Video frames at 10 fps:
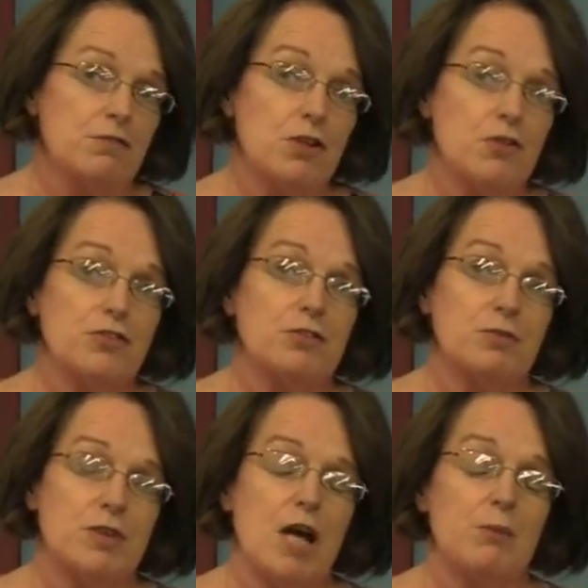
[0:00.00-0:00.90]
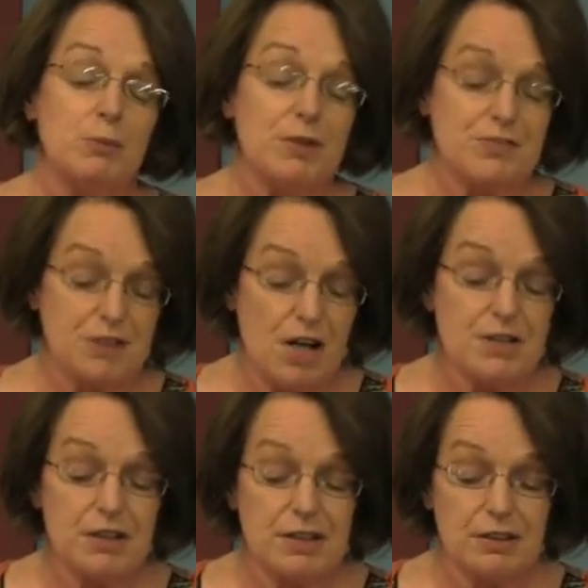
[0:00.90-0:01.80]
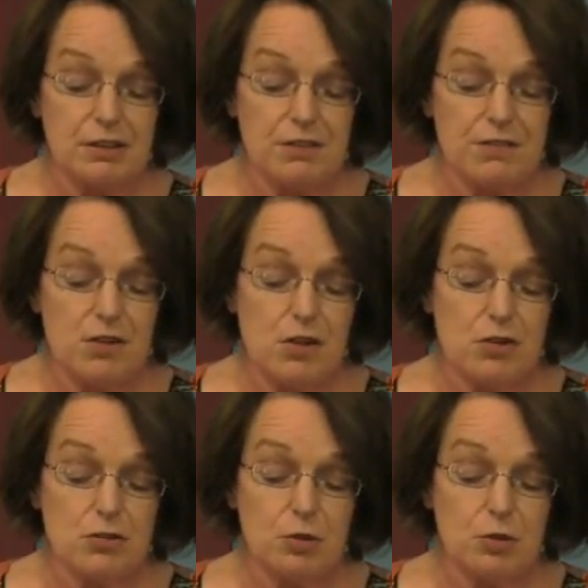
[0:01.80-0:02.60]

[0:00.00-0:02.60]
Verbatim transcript: First time when we started getting concerned